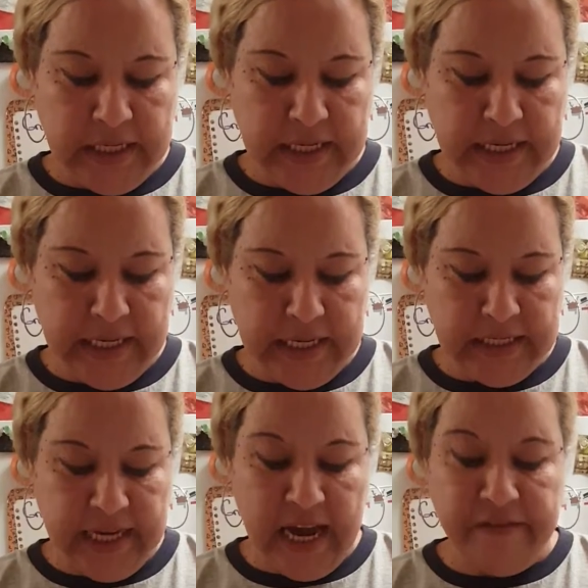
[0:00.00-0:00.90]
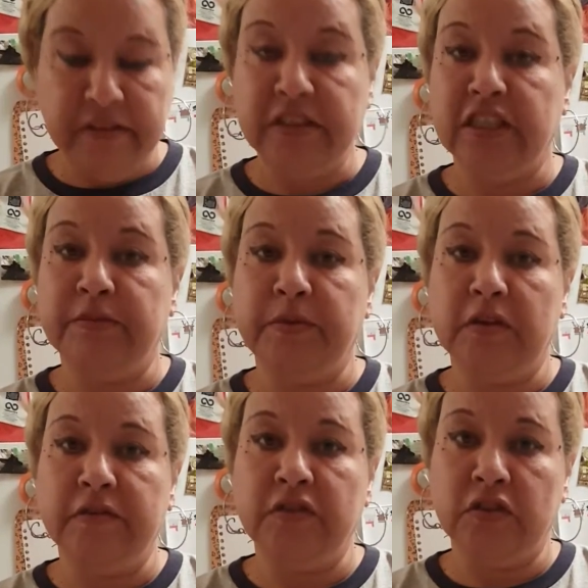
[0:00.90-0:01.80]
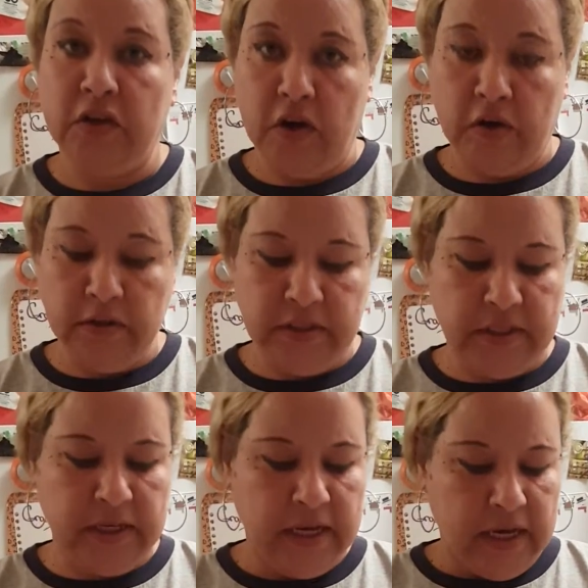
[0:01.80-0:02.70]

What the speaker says: and 1/2 teaspoon of salt.